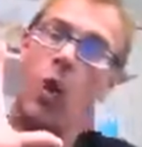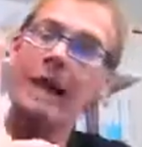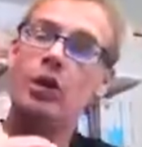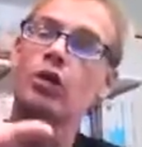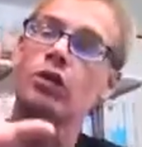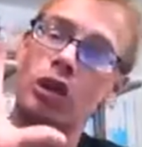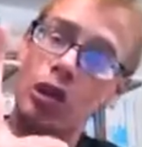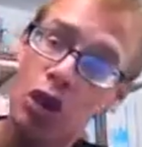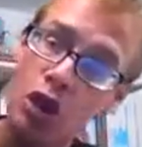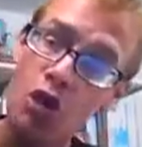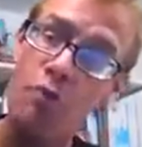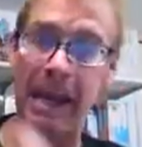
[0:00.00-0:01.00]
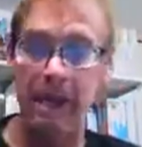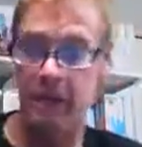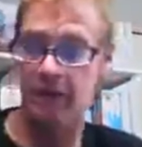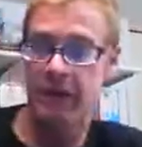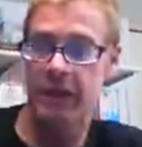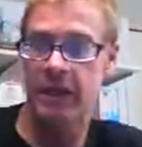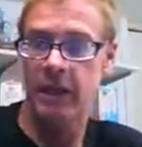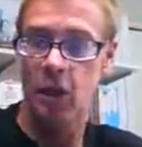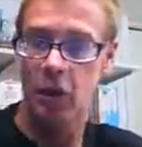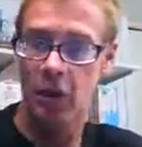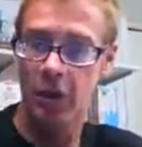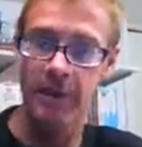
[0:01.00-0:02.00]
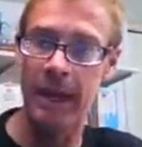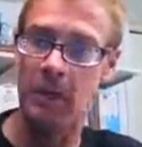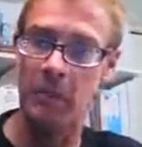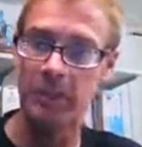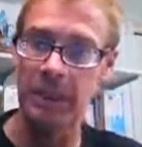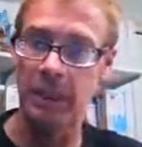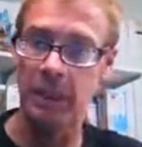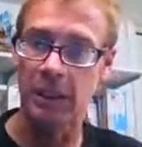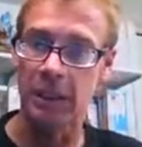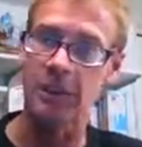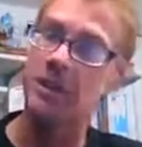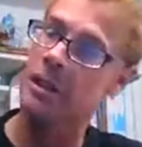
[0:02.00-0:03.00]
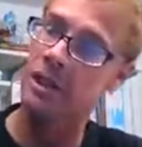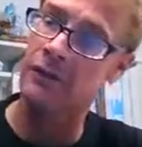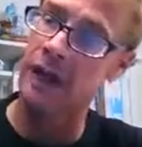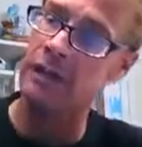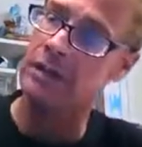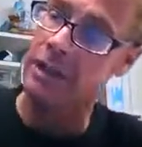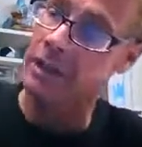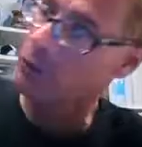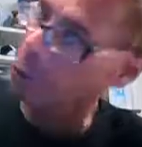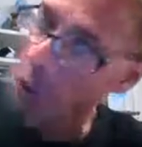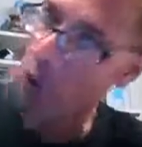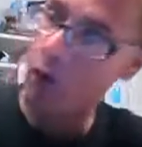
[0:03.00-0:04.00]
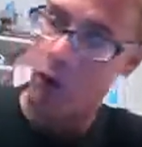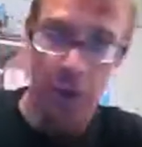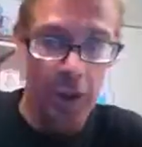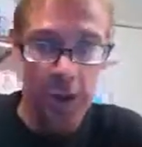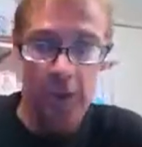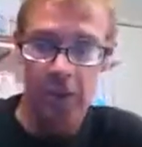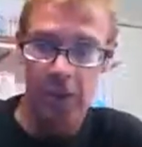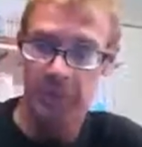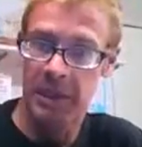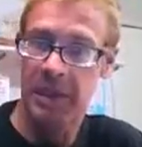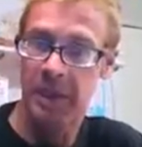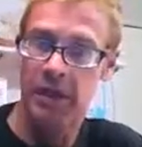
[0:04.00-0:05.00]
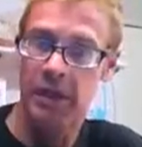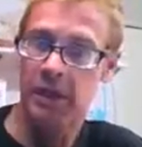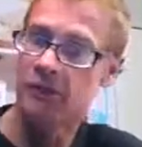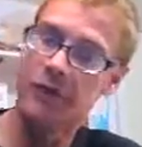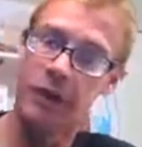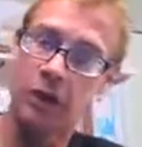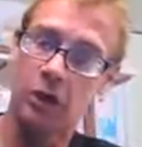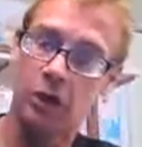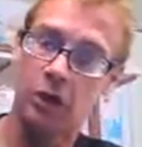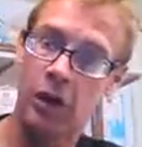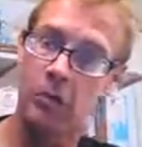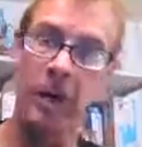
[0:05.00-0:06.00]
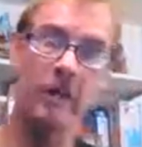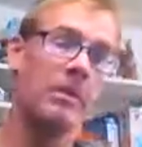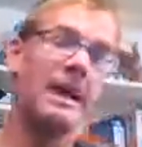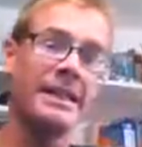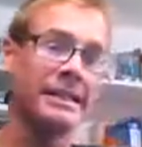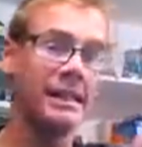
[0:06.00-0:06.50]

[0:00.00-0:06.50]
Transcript: why don't you make a video about me instead of asking Lore to make a video about my